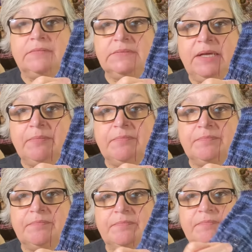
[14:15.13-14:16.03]
Yep,
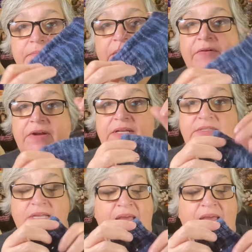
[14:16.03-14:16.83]
there it is.